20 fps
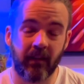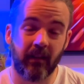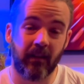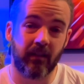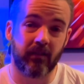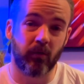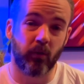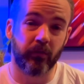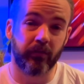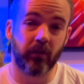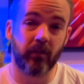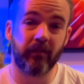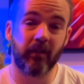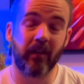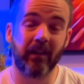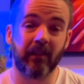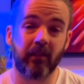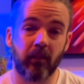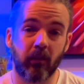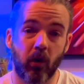It's also
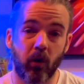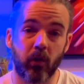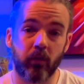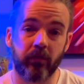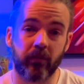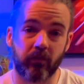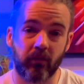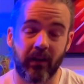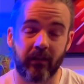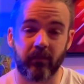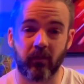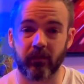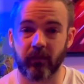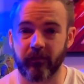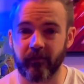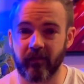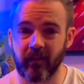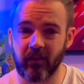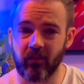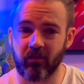very low stress on the
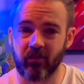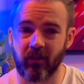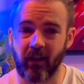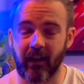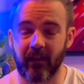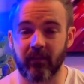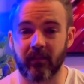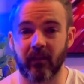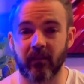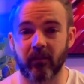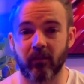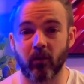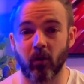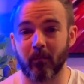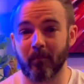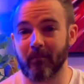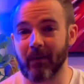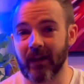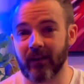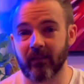fish, as there's no
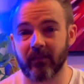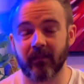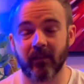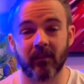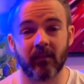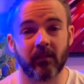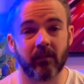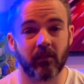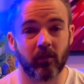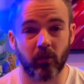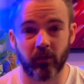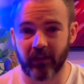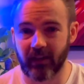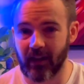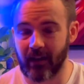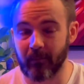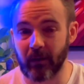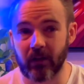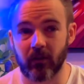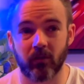medicines, no
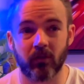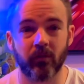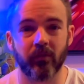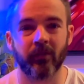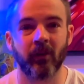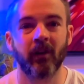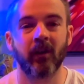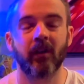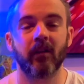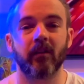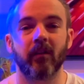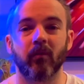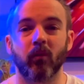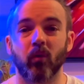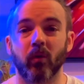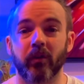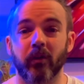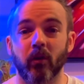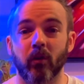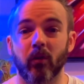chemicals,
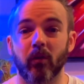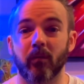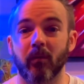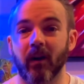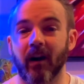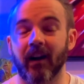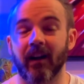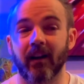or no